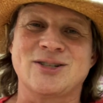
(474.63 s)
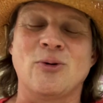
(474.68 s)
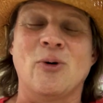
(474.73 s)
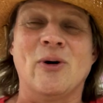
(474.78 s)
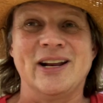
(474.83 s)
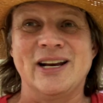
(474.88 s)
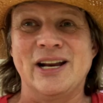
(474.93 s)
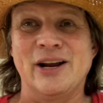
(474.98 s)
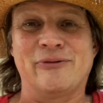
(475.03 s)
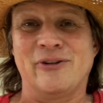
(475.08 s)

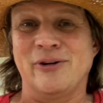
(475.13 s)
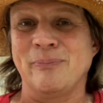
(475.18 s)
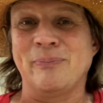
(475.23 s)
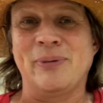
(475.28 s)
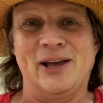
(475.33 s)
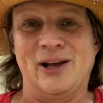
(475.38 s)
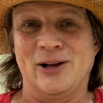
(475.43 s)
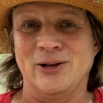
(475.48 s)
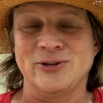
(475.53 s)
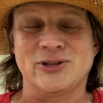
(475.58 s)
20 different
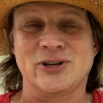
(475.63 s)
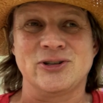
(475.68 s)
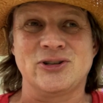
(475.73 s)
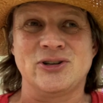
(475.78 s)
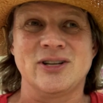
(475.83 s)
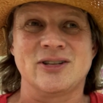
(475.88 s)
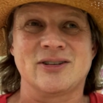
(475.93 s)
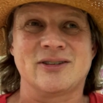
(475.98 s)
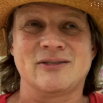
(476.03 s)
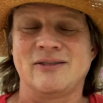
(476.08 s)
pills. So
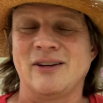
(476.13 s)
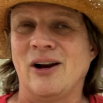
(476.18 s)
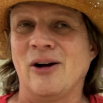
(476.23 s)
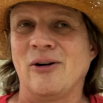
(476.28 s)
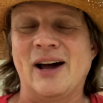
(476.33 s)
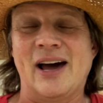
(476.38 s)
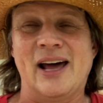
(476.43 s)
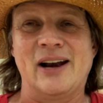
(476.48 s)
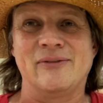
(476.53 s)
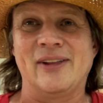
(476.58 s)
she's,
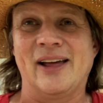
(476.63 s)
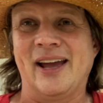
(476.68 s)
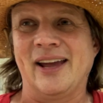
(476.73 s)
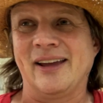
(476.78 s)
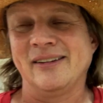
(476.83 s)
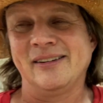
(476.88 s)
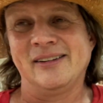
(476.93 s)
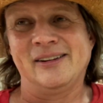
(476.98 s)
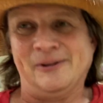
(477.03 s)
kind of like,